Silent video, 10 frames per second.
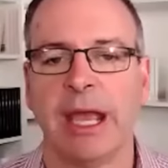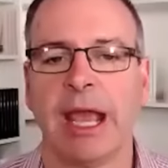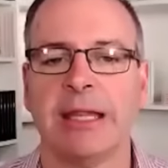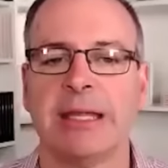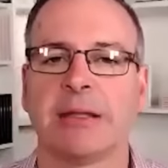
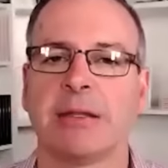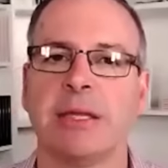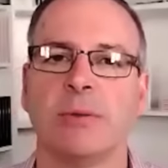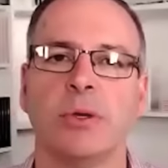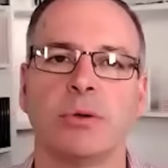And the other
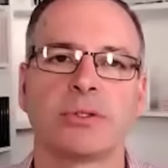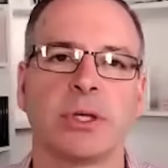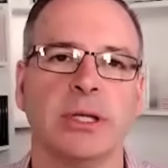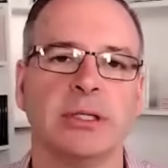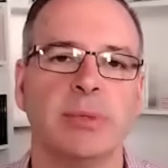thing we also
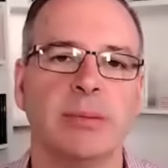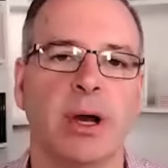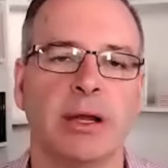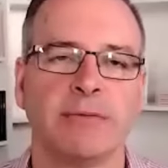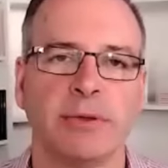need to be
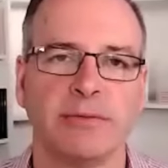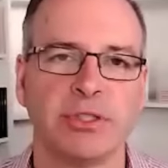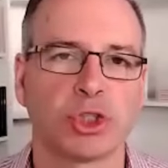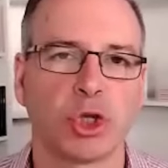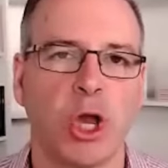mindful of
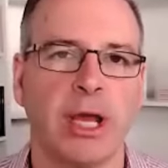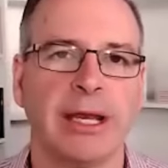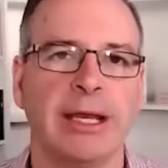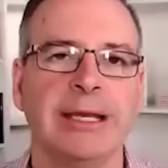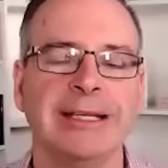is
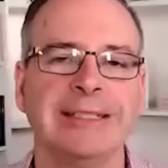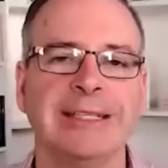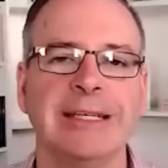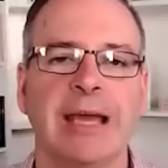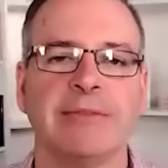China
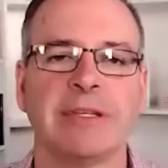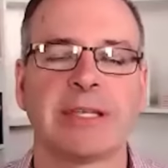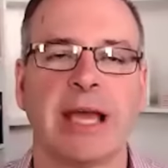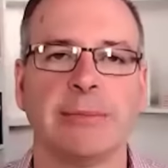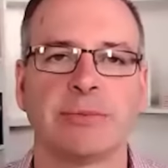didn't have the
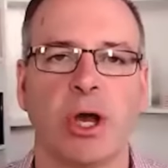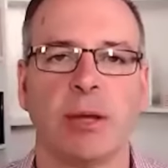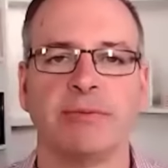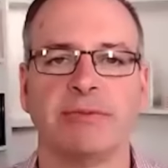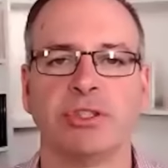same
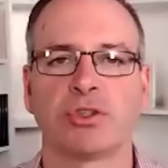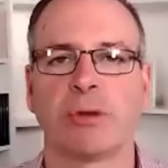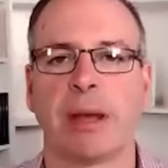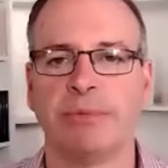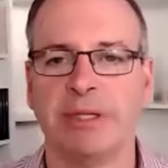type of
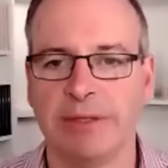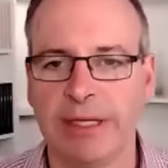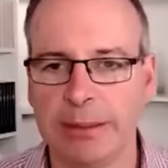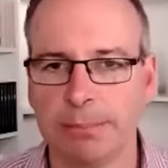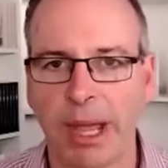disruptive
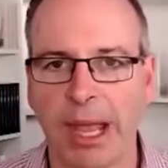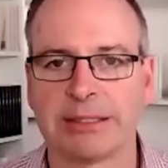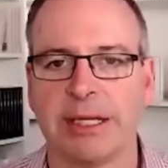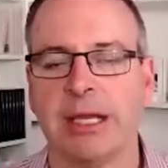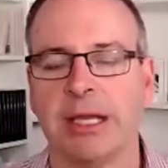
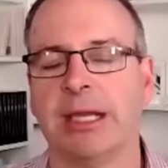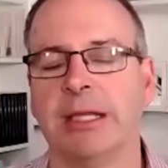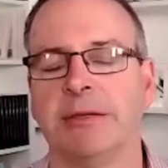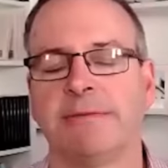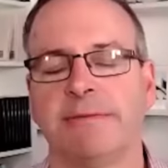impact
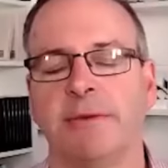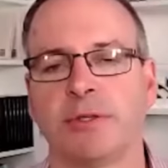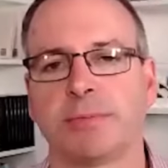in the first